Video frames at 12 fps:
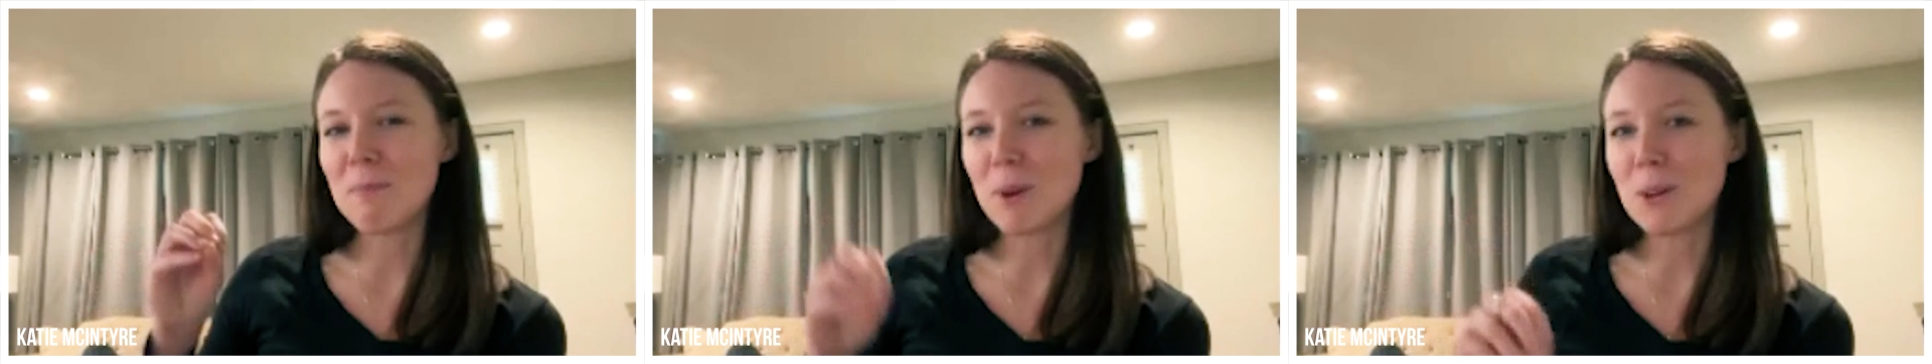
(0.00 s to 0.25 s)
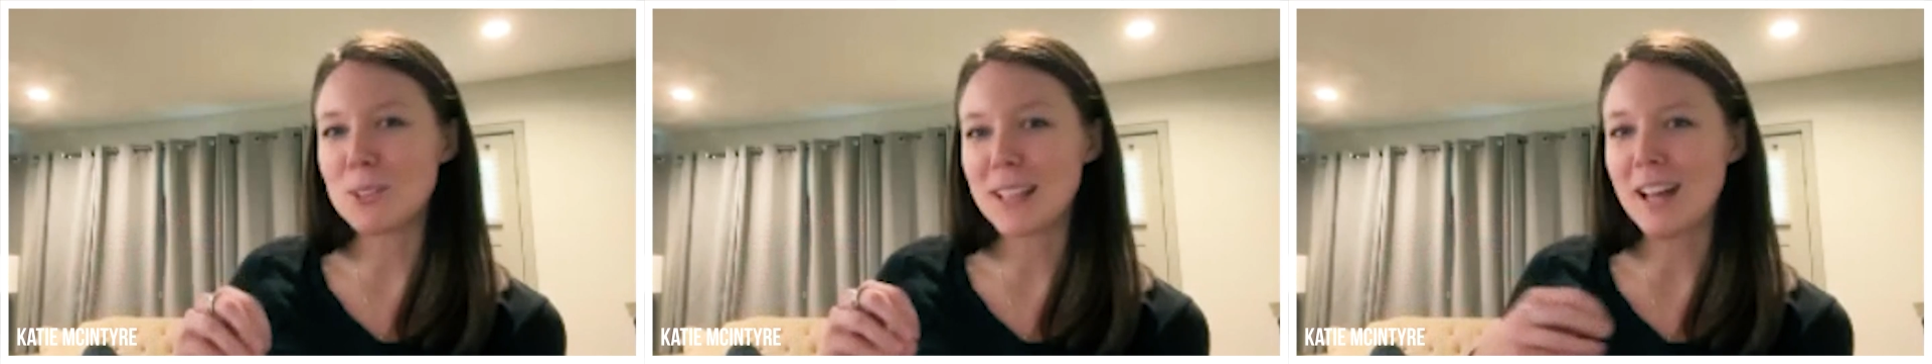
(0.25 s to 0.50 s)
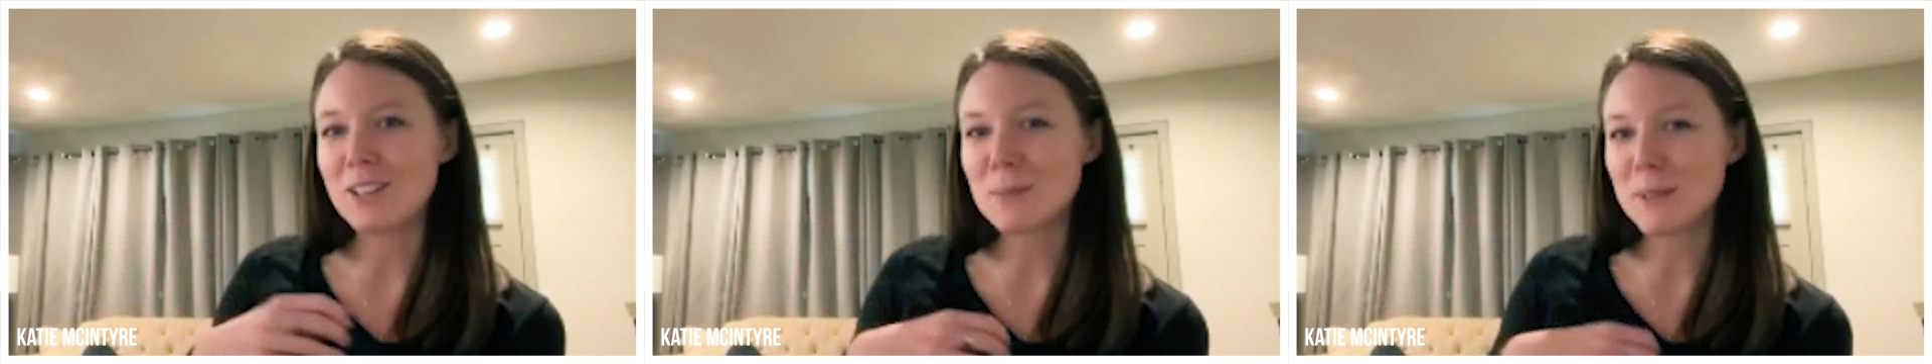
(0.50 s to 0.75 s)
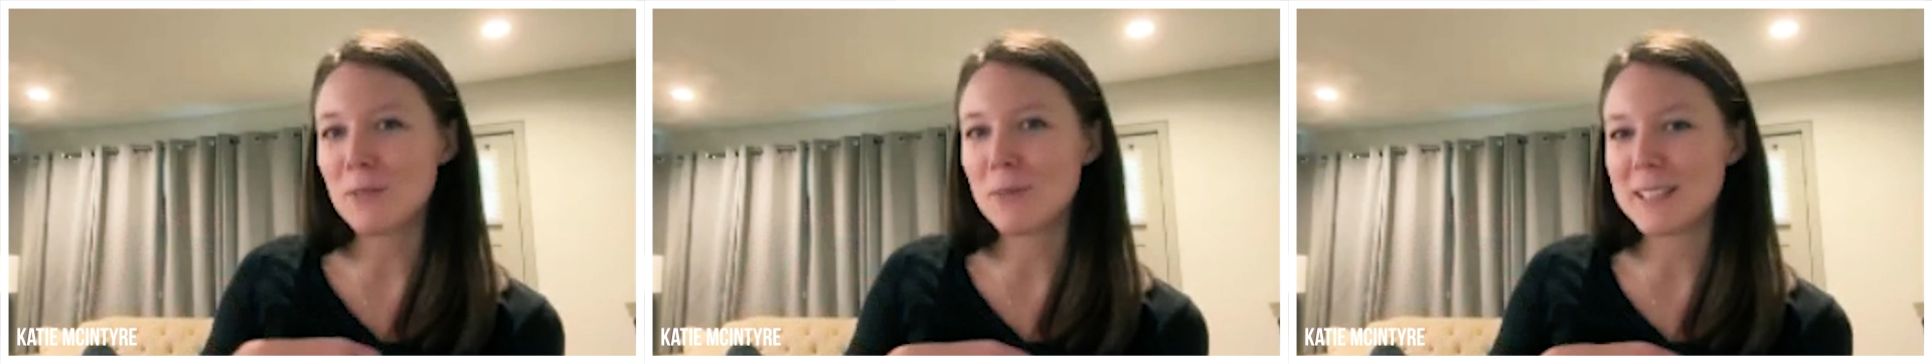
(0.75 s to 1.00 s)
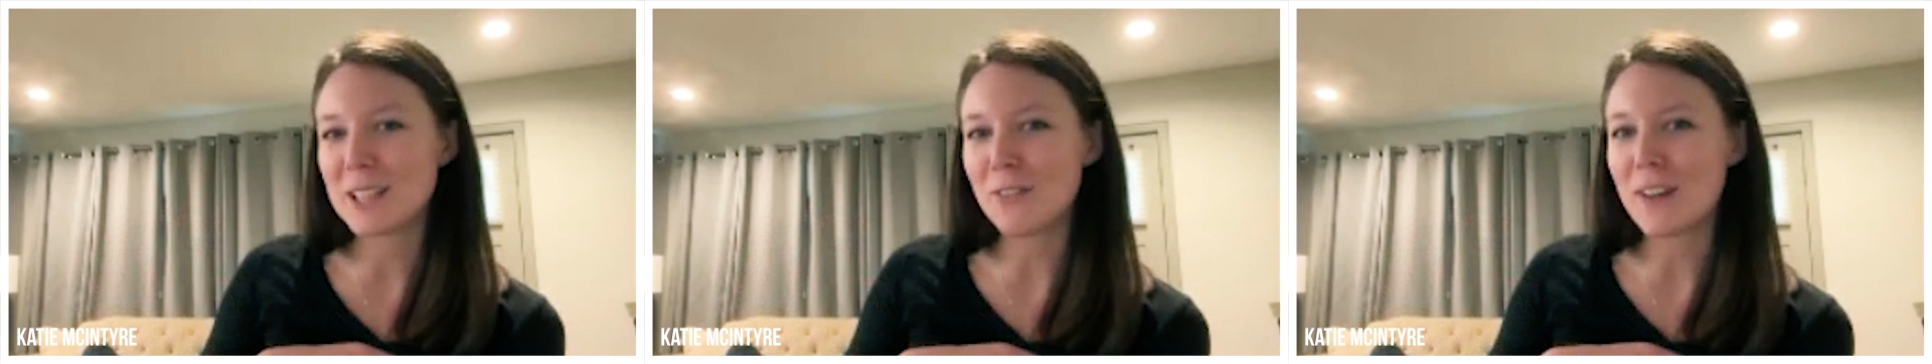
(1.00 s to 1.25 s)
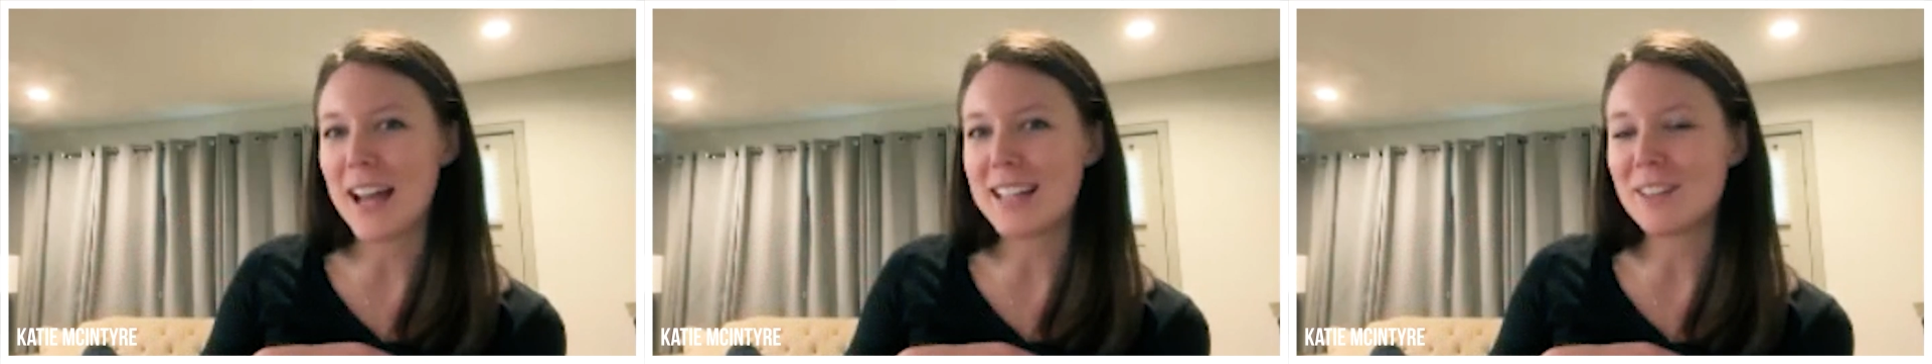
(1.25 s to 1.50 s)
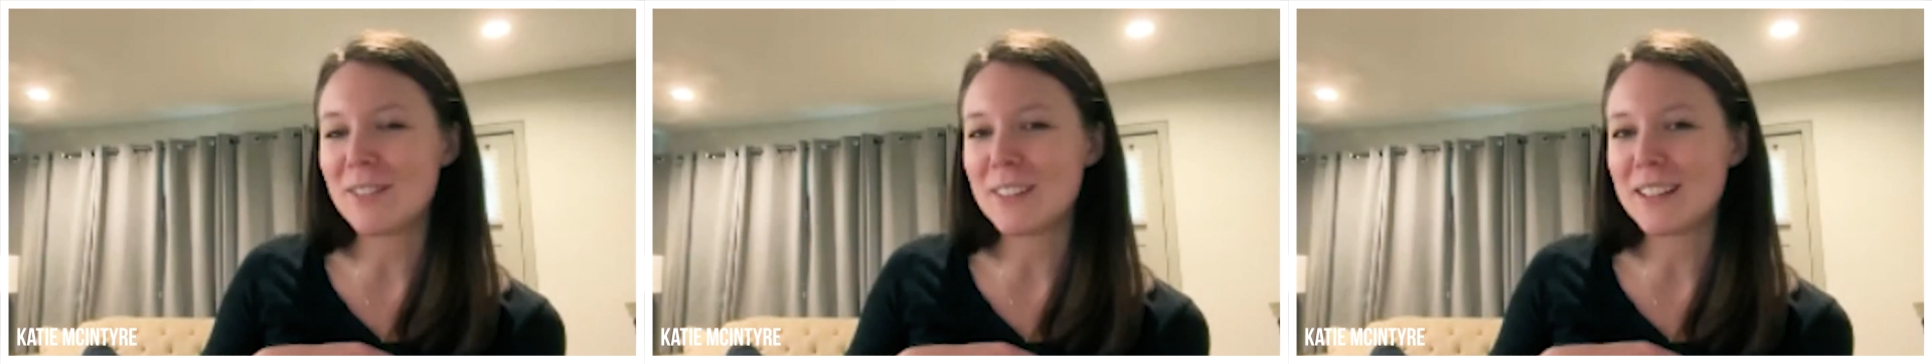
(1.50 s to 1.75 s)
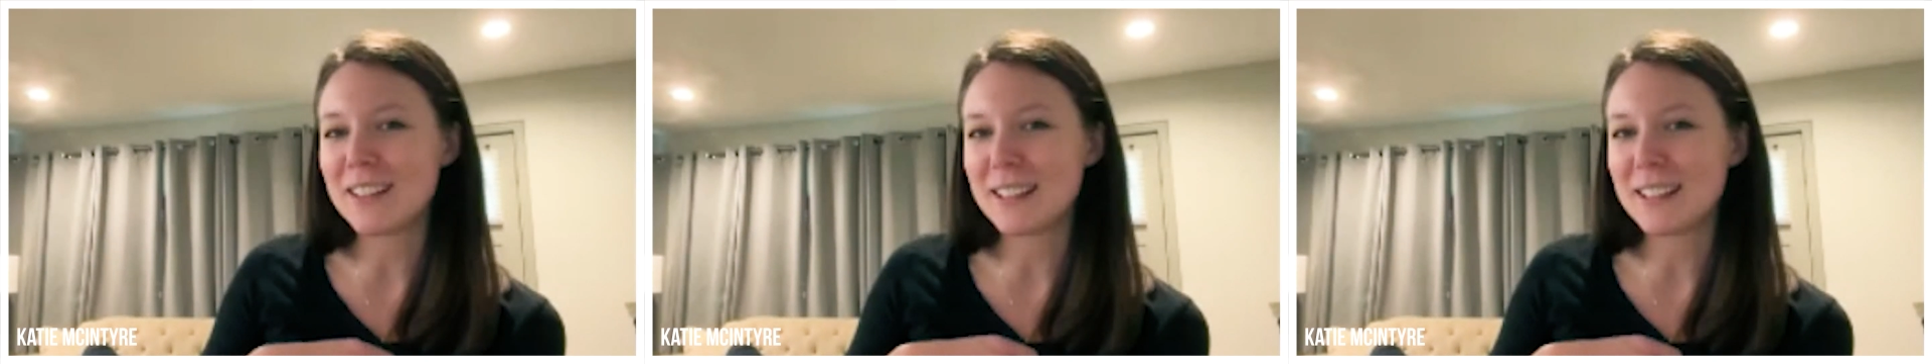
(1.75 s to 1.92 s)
most, I'll speak for myself. I definitely,